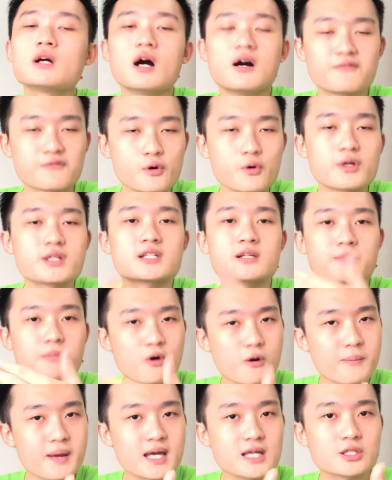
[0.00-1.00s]
of course, the
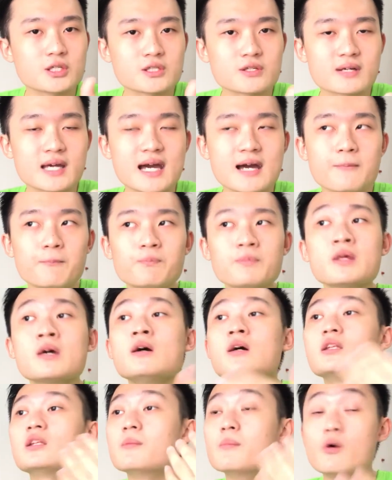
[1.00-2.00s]
more pages you get,
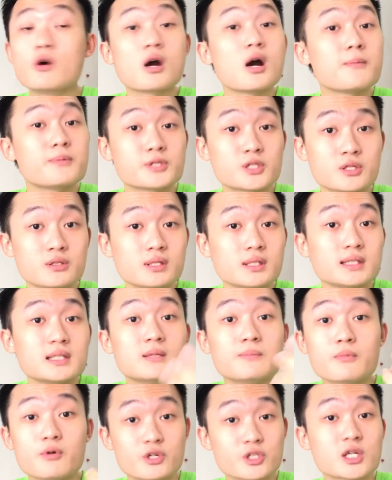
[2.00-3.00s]
the more opportunity,
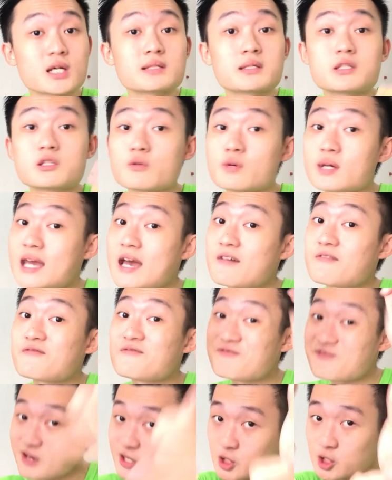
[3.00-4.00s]
the more chances you'll get
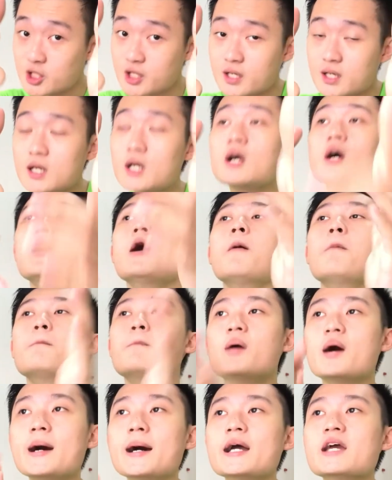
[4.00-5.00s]
feature.
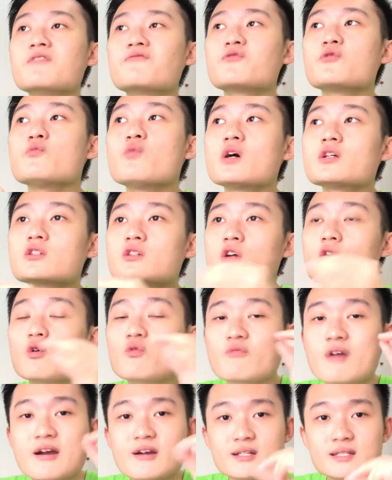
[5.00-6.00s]
But if you want to go
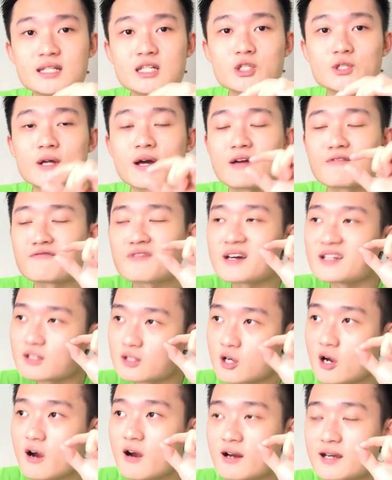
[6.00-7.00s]
very niche down and find a
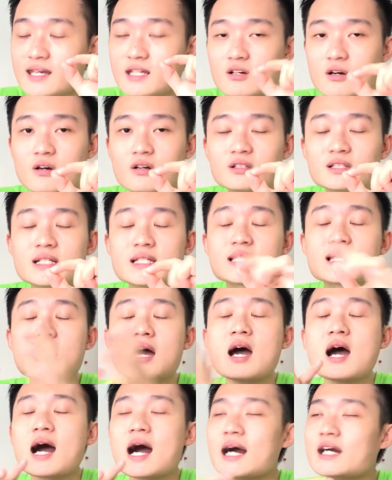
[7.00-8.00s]
targeted audience,
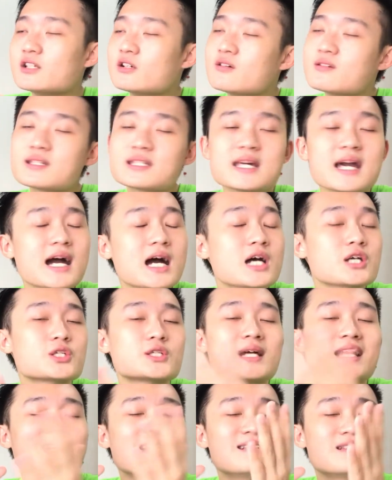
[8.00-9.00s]
I don't see
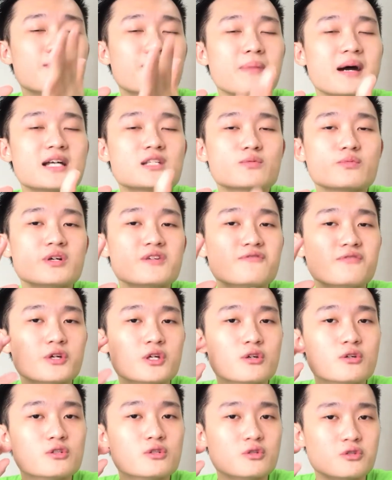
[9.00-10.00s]
hashtag is the best way for
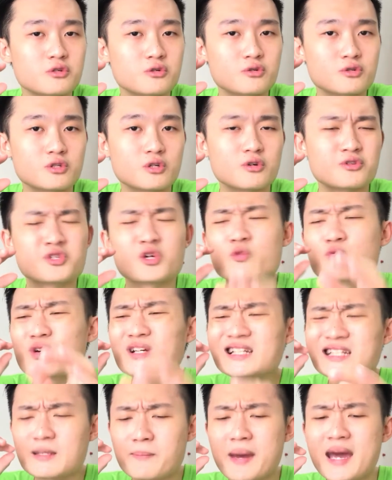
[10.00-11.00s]
you to do so. So it
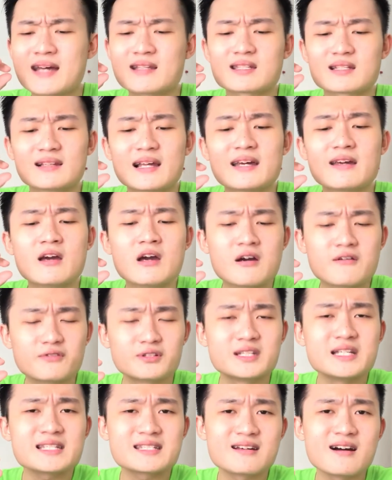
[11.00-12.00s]
really depends. Like for
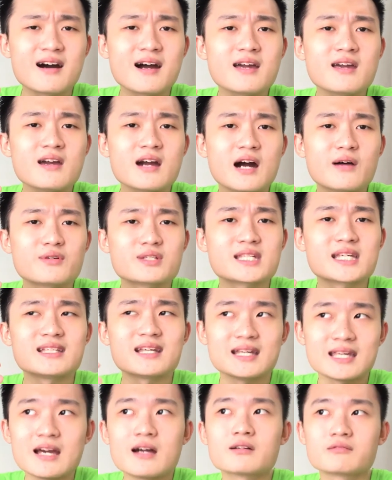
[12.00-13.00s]
this guy, I would say
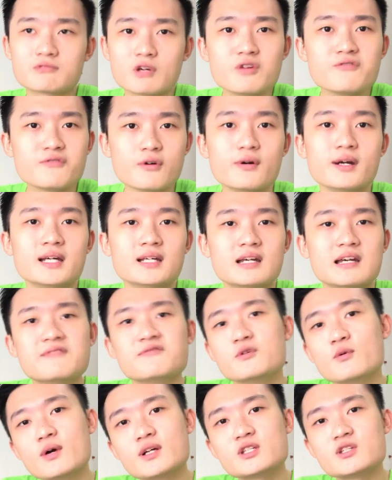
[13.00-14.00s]
that yeah, go for it
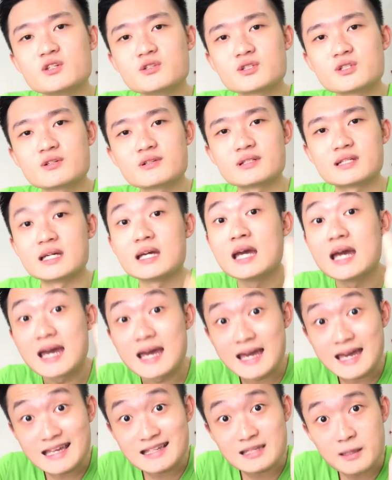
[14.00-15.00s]
if you want to use 30.
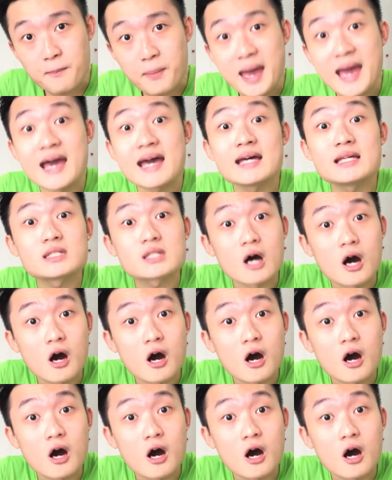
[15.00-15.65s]
It depends